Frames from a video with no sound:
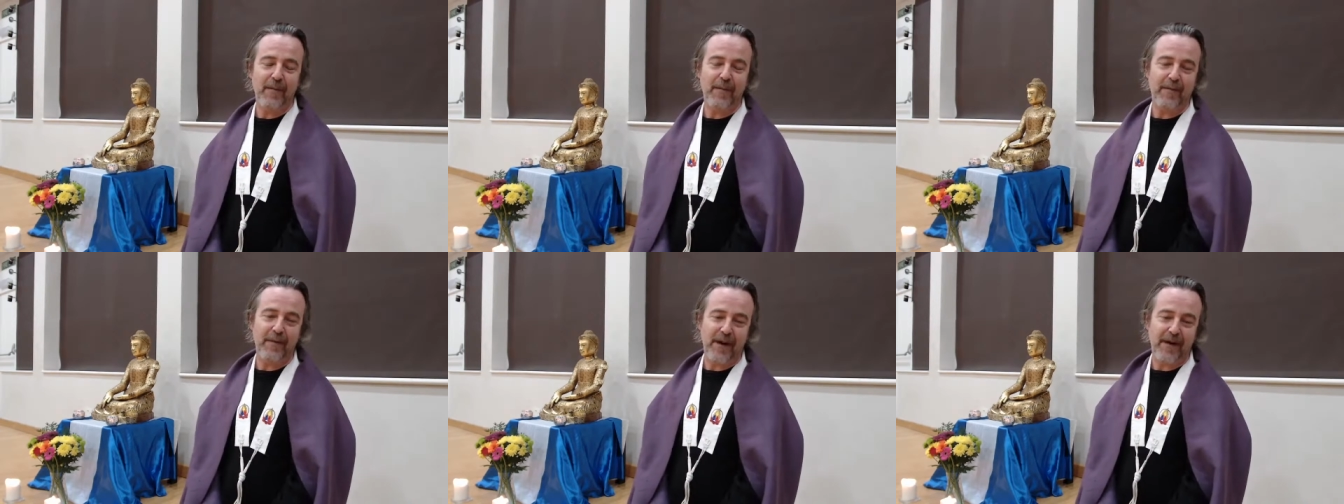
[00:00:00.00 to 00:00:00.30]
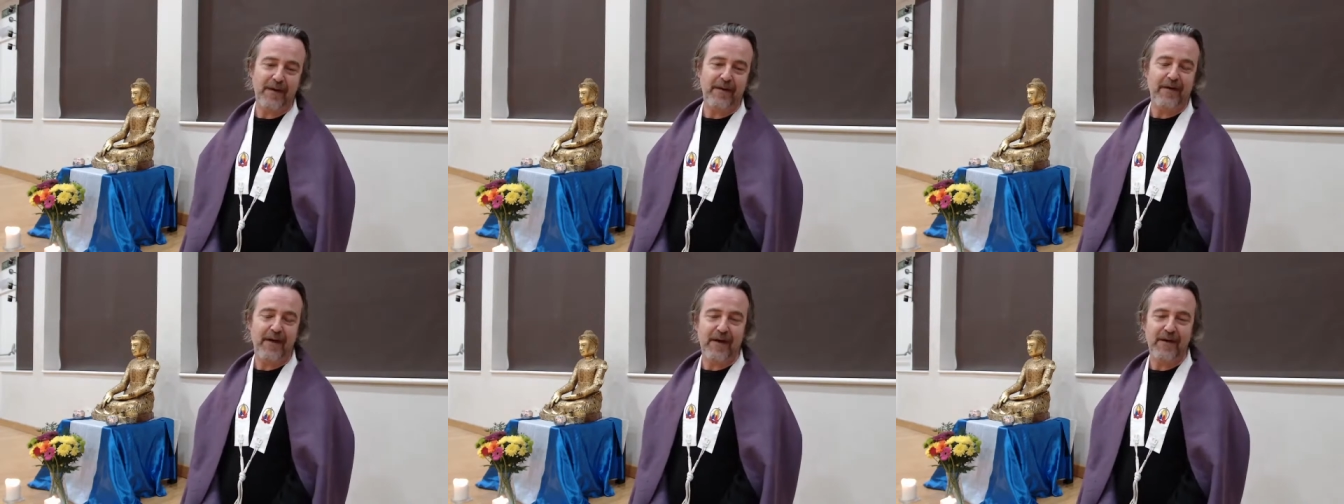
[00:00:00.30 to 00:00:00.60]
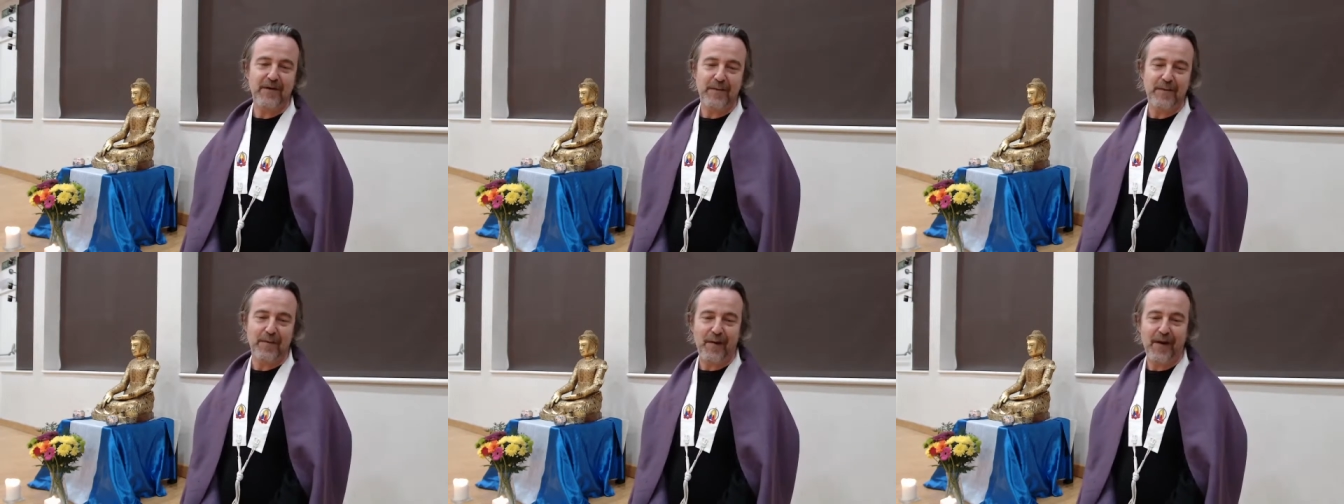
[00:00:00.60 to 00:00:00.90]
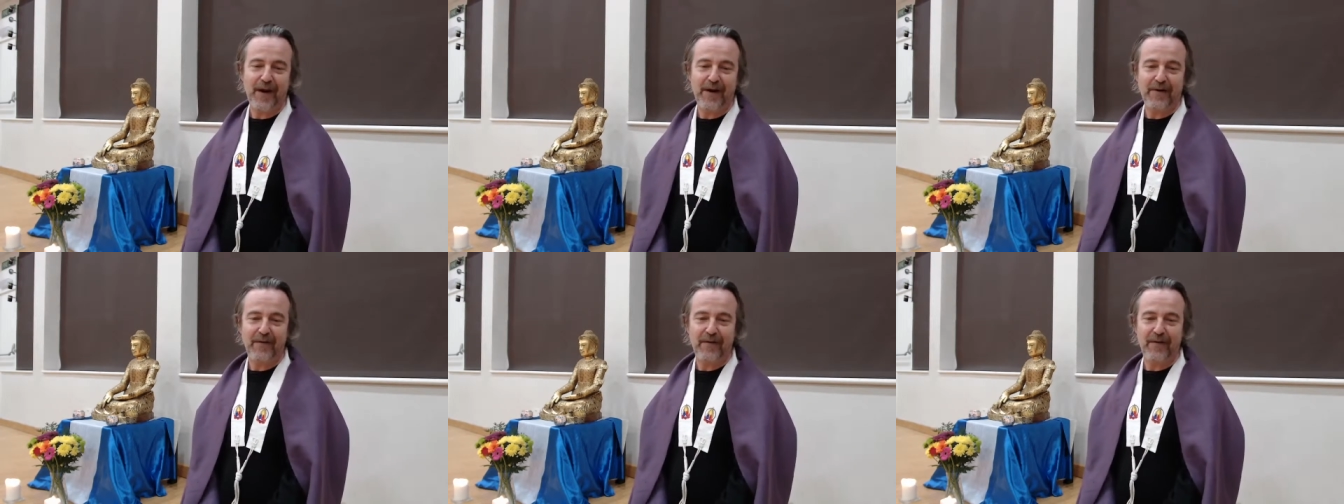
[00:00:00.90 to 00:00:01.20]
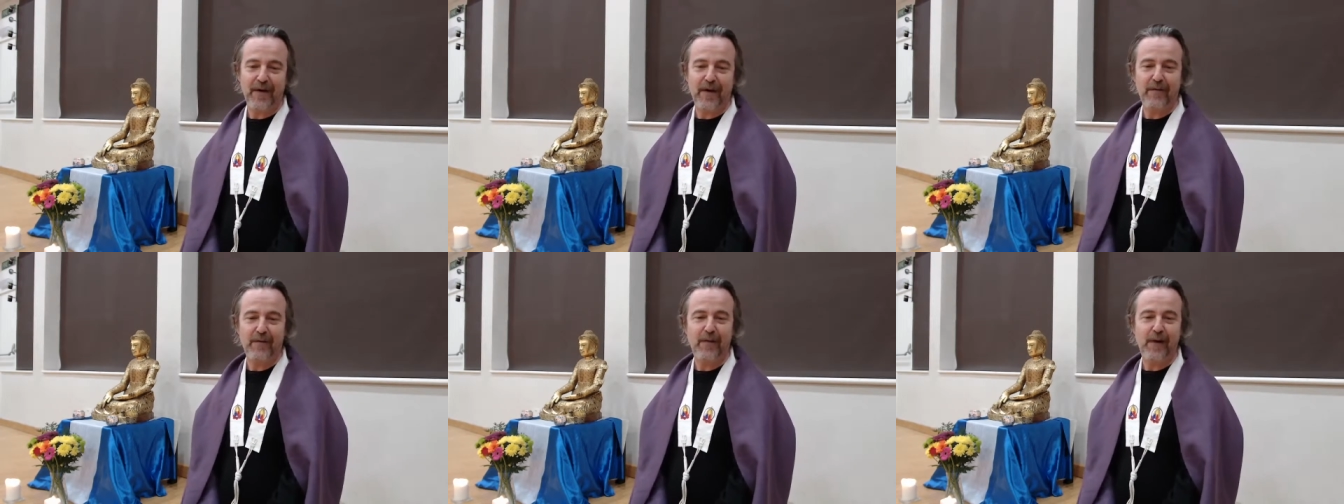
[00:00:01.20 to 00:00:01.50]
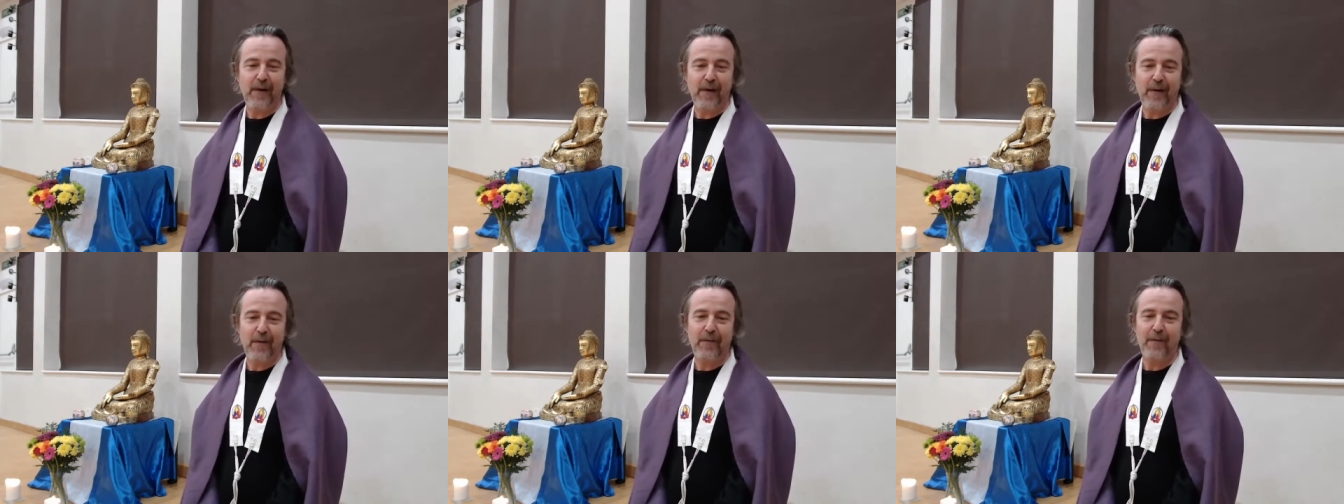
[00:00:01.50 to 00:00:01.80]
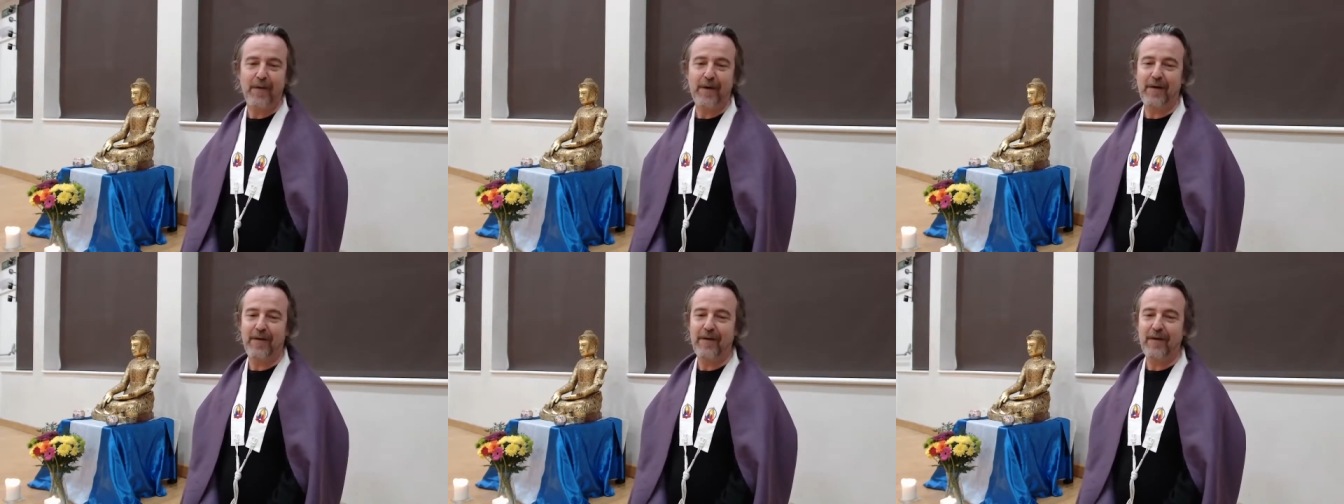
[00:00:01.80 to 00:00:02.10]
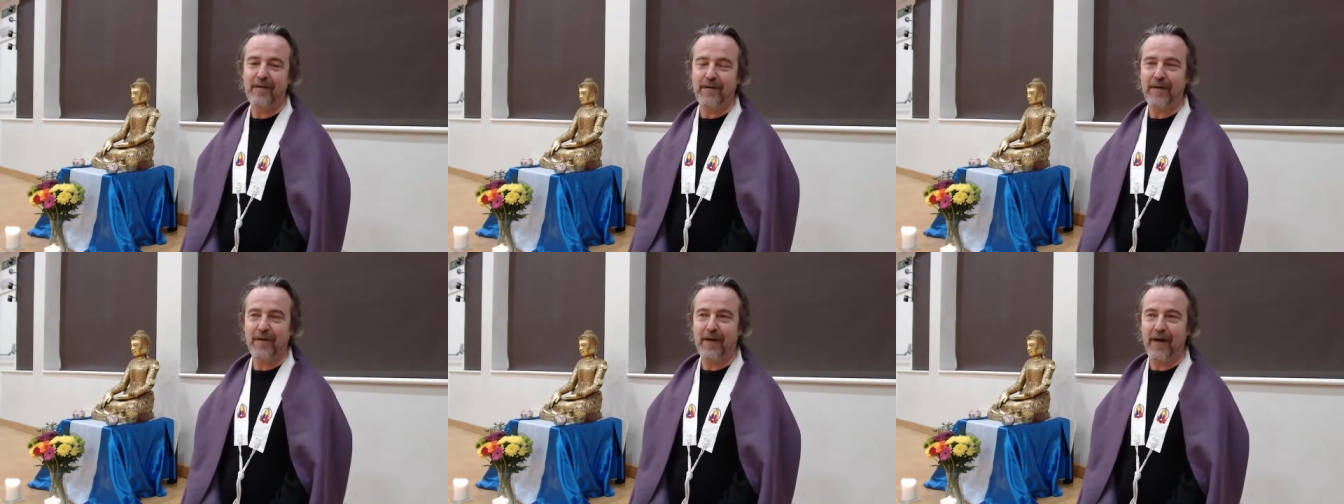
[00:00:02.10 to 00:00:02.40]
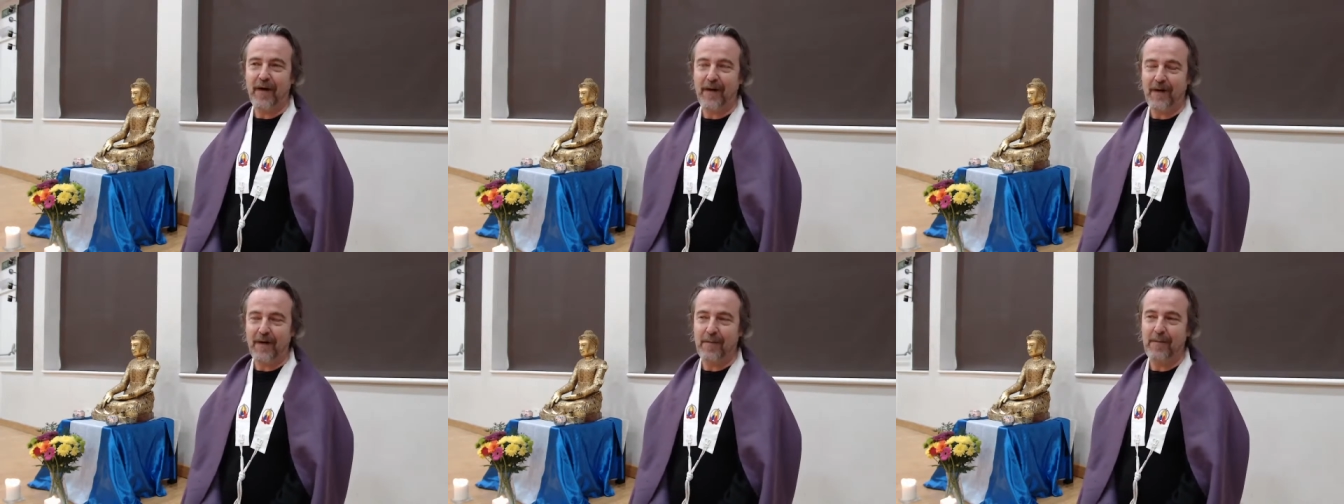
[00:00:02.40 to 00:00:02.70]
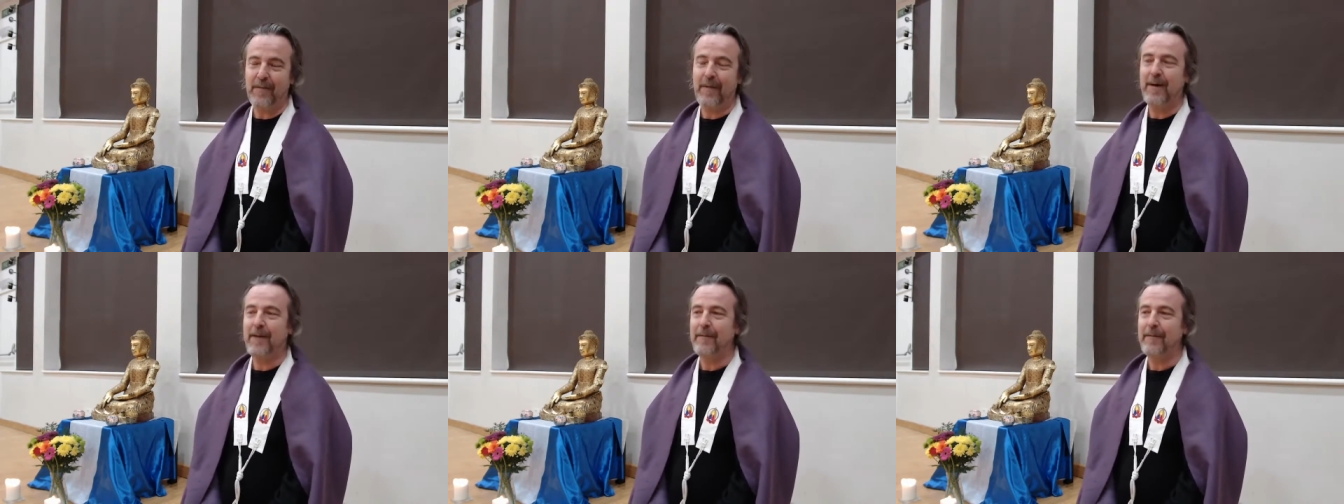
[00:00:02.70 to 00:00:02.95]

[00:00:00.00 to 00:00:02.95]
meditation practice over a long period of time